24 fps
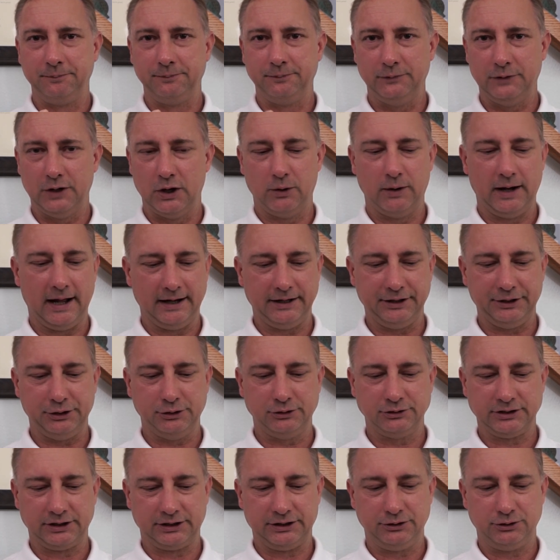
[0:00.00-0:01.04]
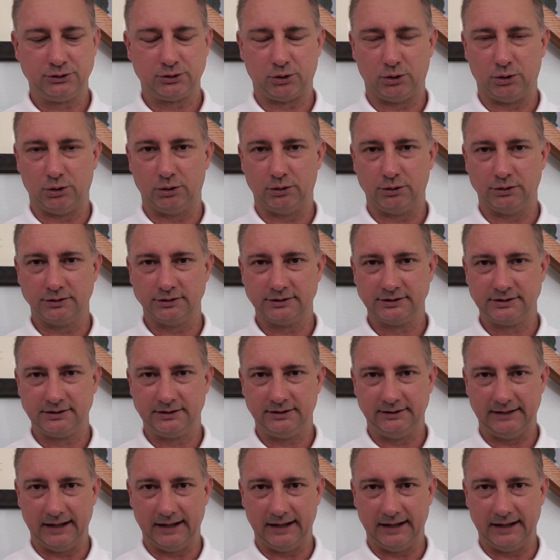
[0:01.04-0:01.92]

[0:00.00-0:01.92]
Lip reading: know how to use the controls.